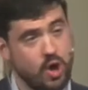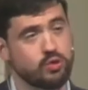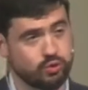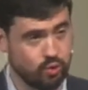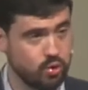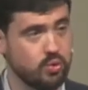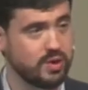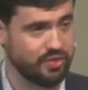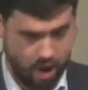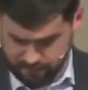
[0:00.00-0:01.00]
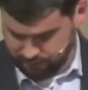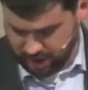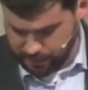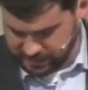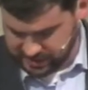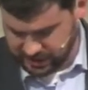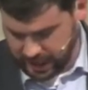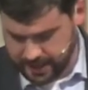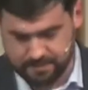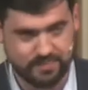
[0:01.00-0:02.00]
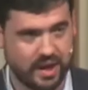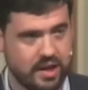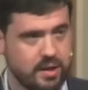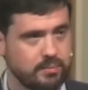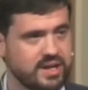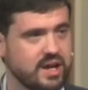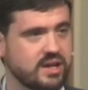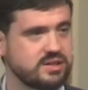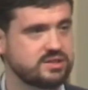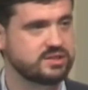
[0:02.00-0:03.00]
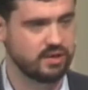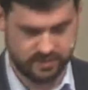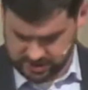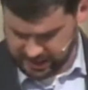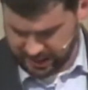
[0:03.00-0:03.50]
to go through with offering up his son because of the